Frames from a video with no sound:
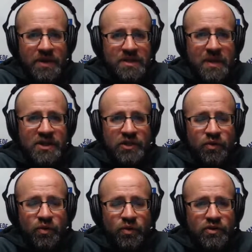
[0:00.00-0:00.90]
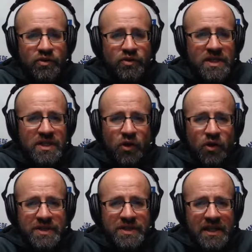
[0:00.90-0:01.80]
And especially when you see what the
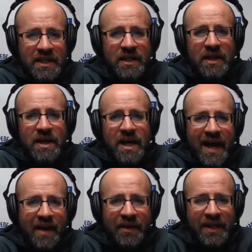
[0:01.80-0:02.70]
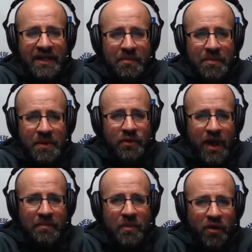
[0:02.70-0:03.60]
Colts need and how they need to build
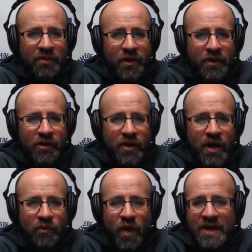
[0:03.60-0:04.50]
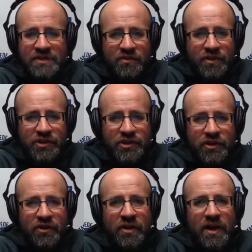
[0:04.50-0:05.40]
up on their roster this
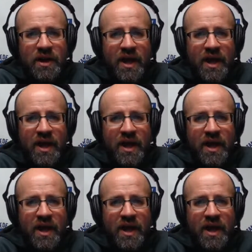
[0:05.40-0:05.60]
year,